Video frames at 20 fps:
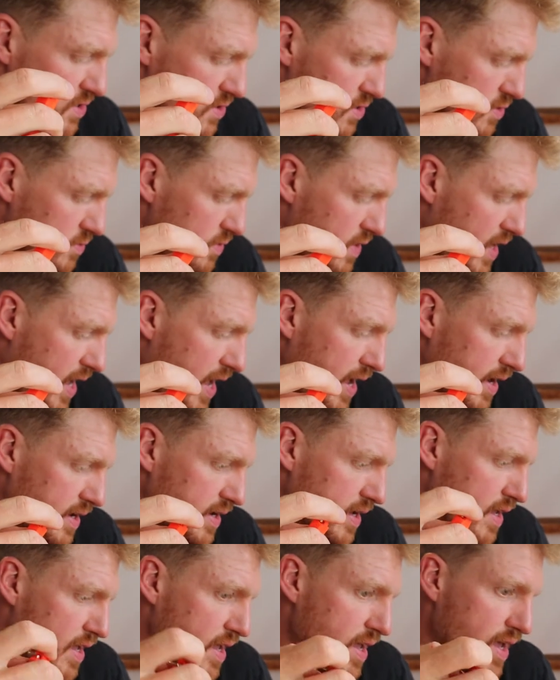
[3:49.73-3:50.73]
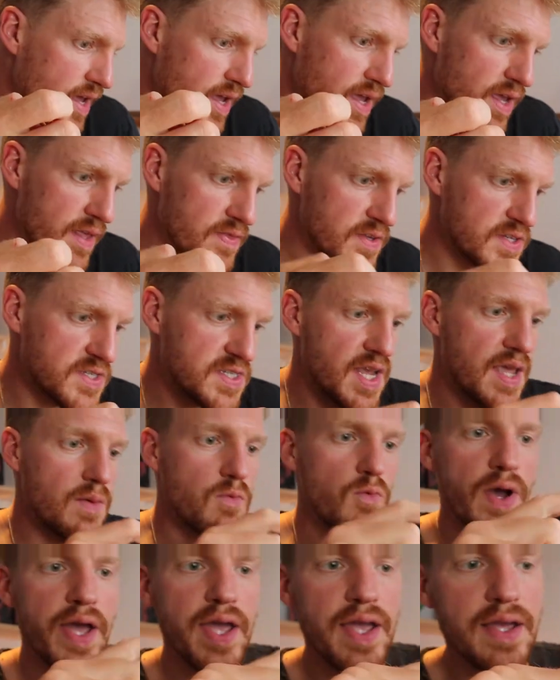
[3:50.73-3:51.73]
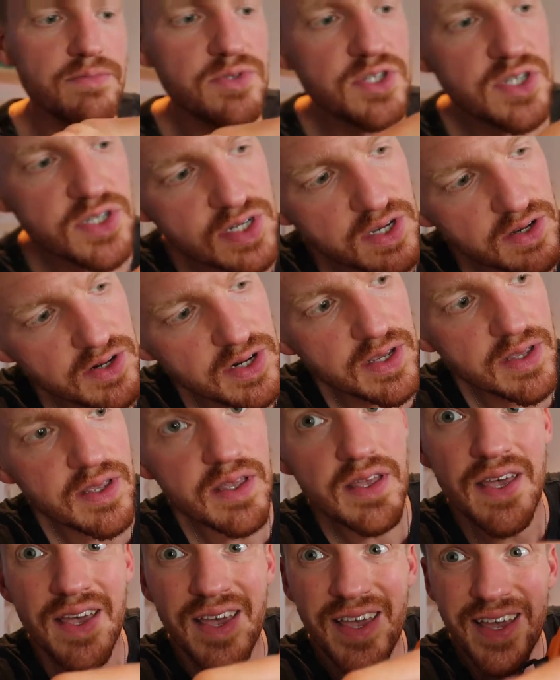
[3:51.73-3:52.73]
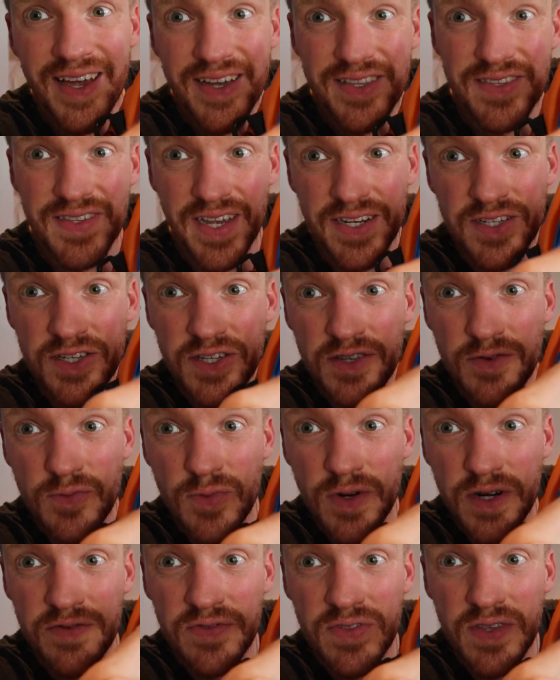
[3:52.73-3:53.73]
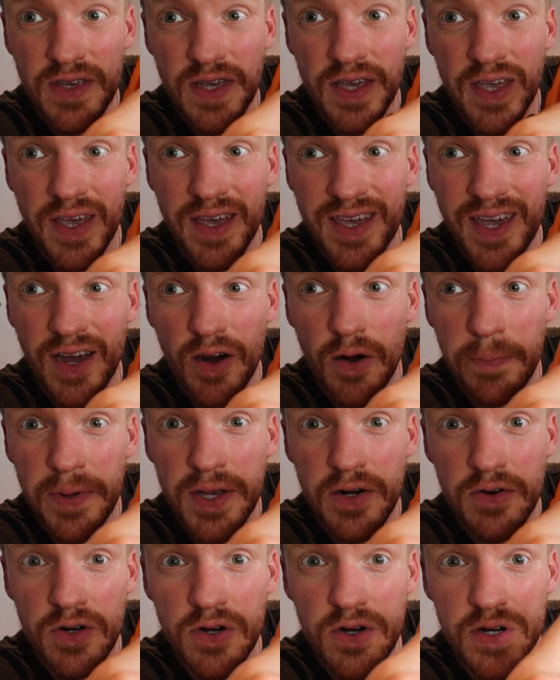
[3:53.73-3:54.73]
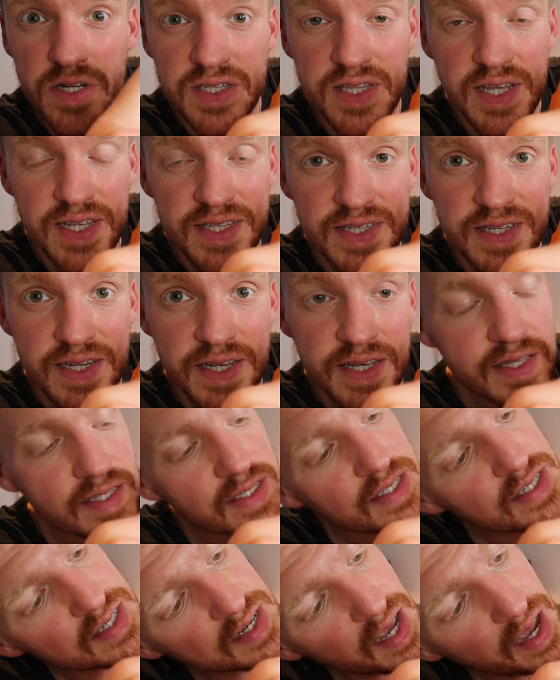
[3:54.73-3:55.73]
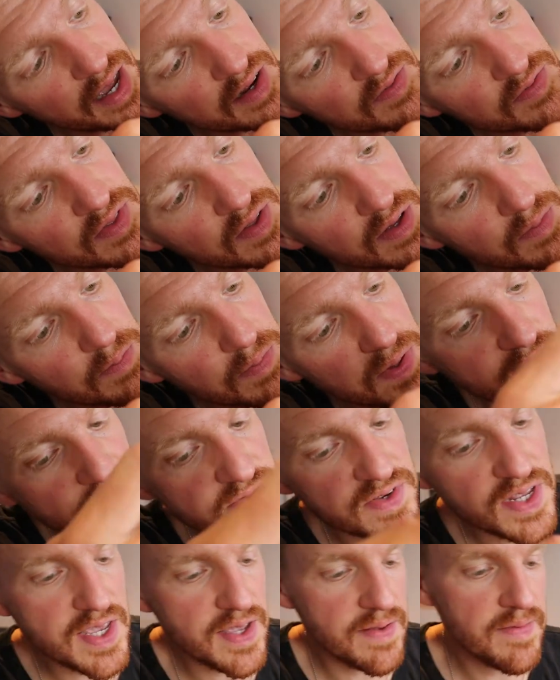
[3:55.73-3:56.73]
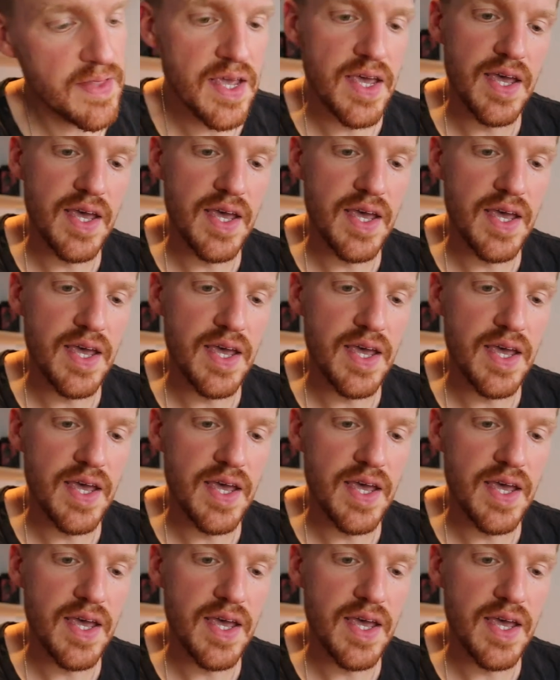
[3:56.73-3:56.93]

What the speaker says: to do that in the same way. I'm just gonna attach it to one of the carabiner hooks that's inside of the PFD.